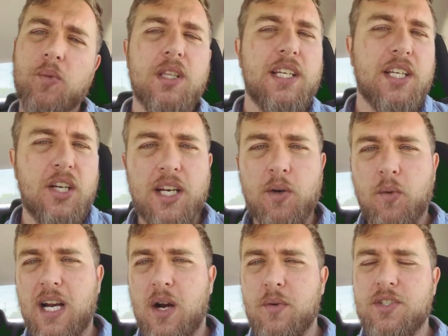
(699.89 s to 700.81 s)
really good at
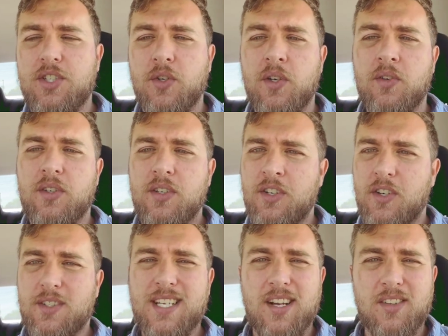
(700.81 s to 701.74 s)
what I was doing, you
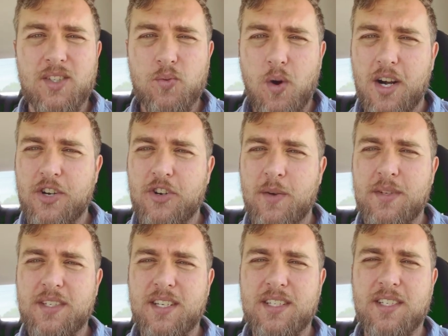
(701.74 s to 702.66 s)
know, selling these water
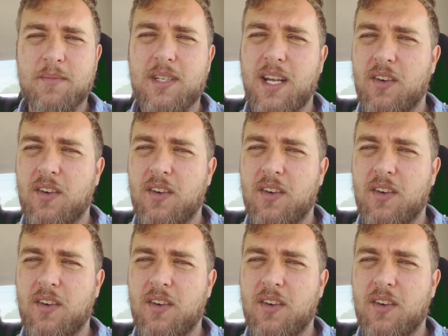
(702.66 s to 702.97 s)
treatment systems.